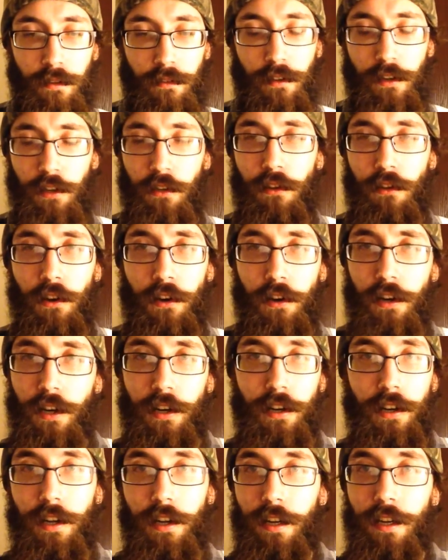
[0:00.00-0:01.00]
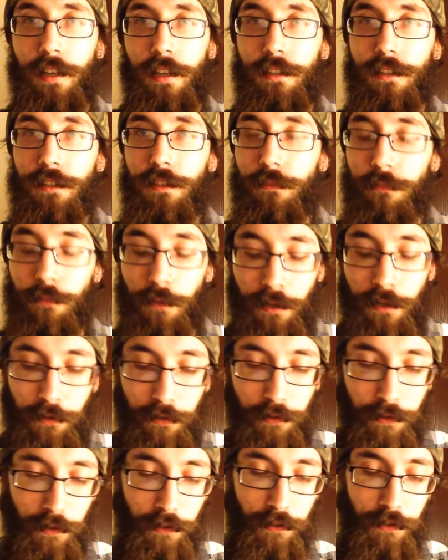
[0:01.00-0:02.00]
long cut, I guess,
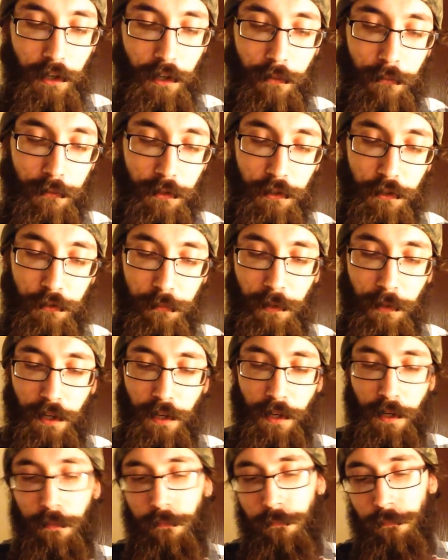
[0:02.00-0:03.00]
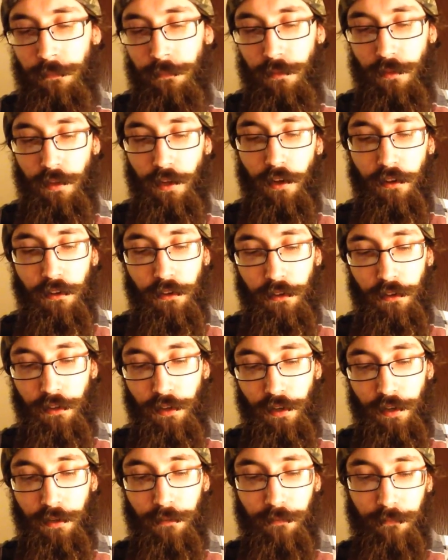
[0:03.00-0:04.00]
when in terms of spitting. The other
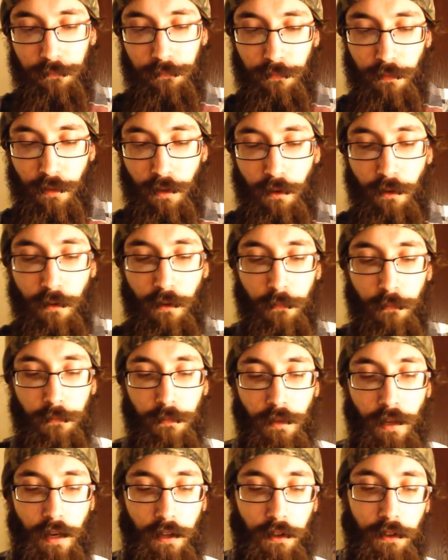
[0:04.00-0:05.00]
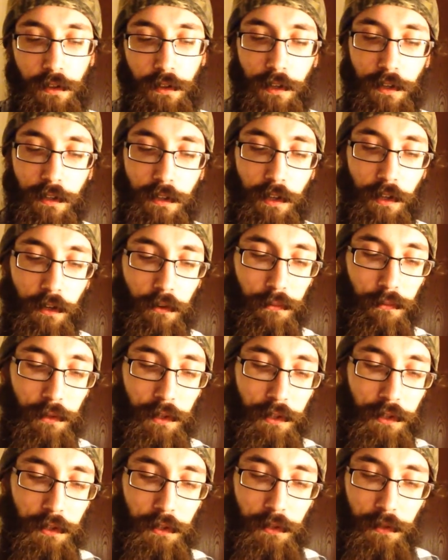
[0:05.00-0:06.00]
thing, I think the
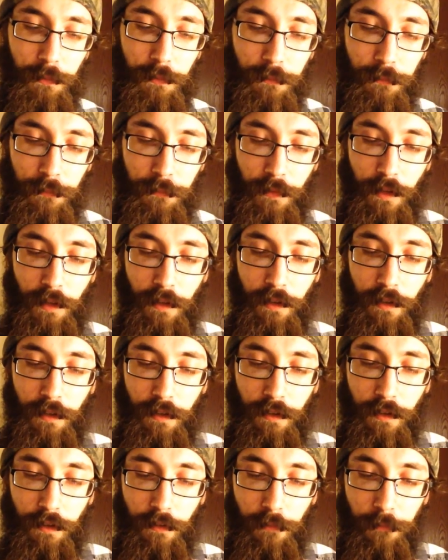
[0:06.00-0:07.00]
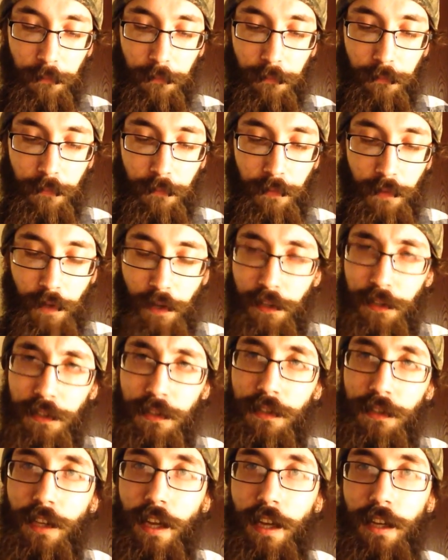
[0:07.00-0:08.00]
original
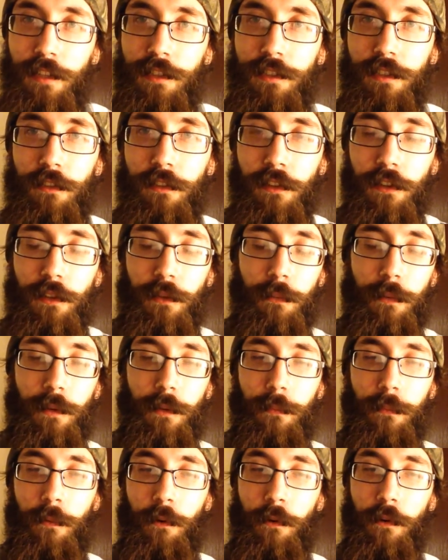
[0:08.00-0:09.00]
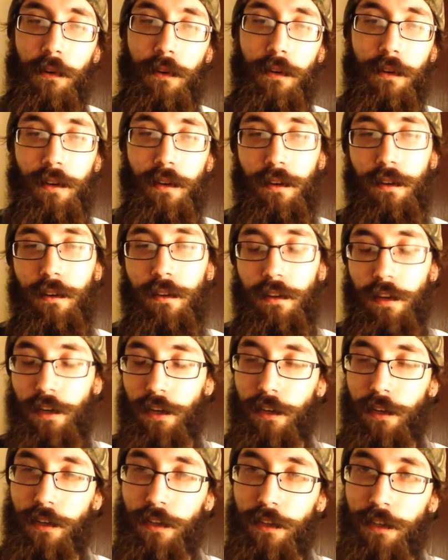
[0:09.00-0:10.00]
does taste a little bit more
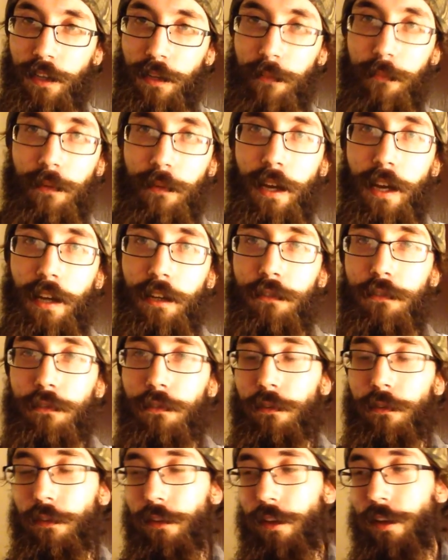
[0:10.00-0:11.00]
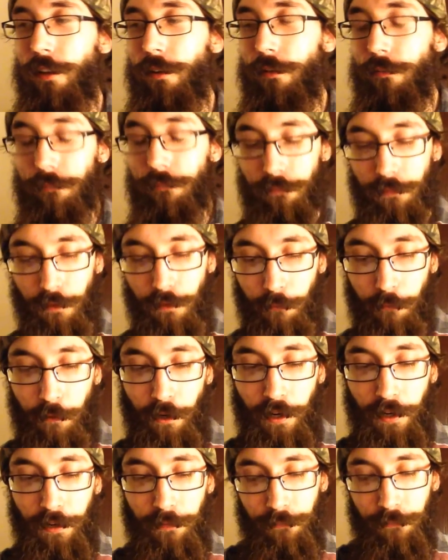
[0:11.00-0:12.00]
like a dip natural than the
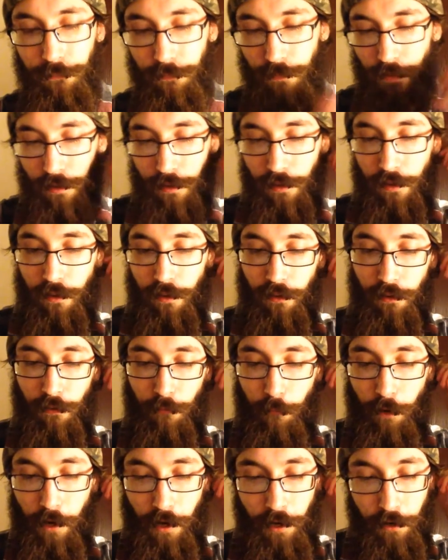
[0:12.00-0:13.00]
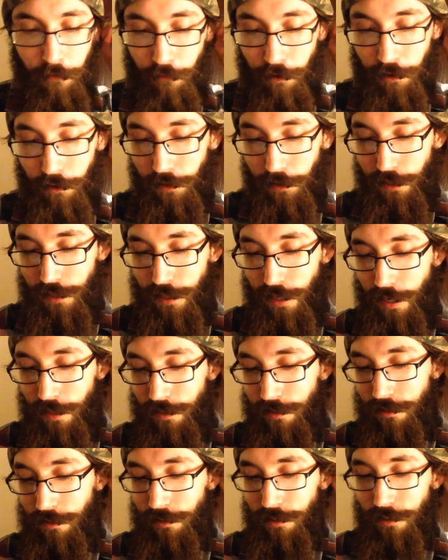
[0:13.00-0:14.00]
white. The white really
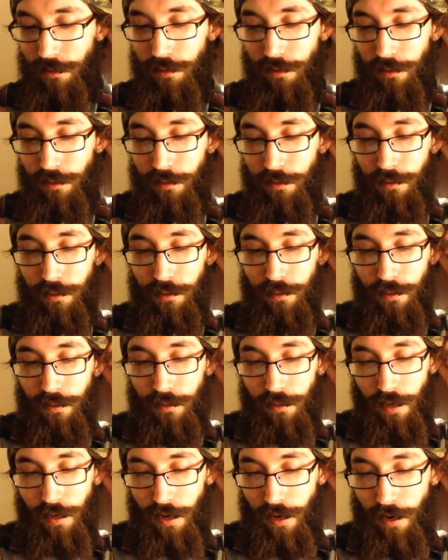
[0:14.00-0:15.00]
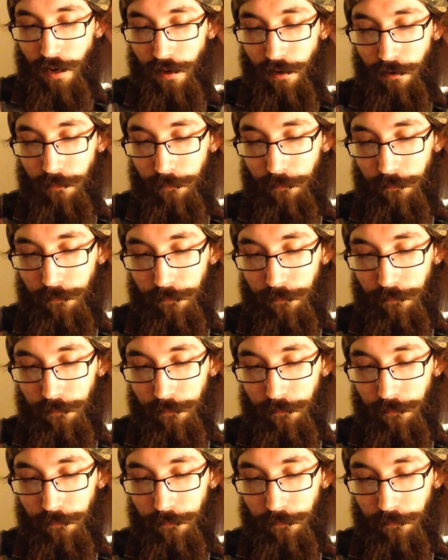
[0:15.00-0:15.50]
tasted, I